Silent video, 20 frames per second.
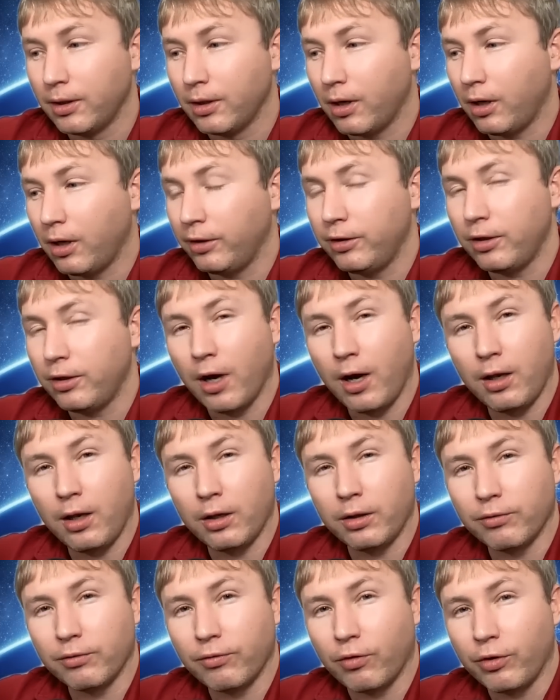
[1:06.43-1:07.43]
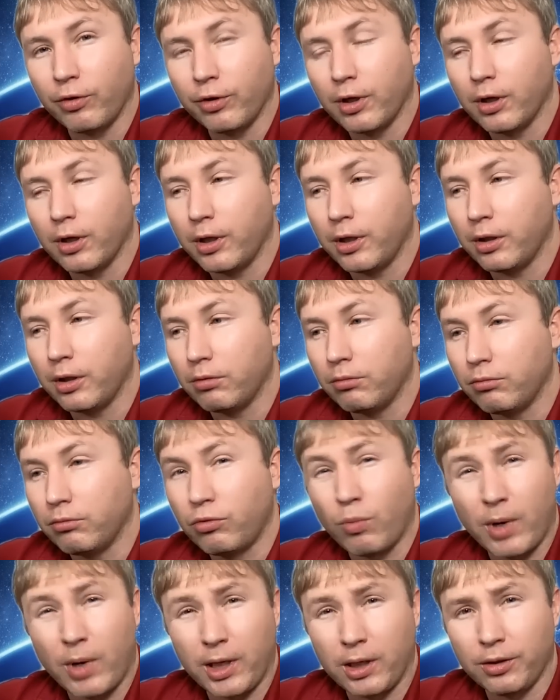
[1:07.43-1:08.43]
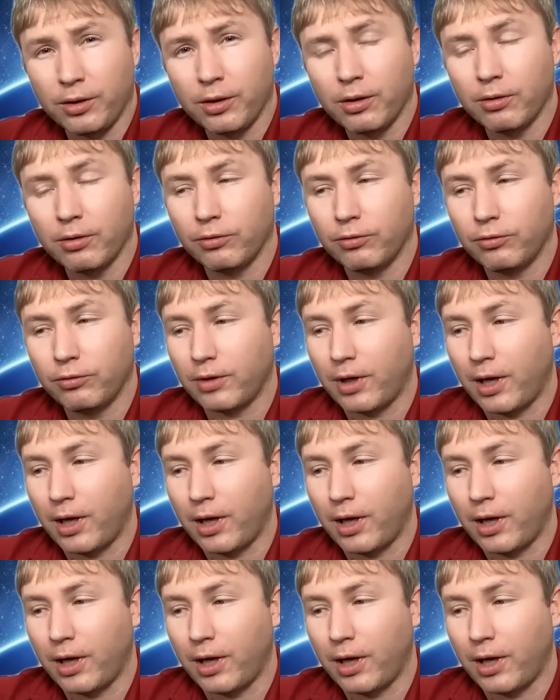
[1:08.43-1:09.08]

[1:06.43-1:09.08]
on the island for nearly 20 years.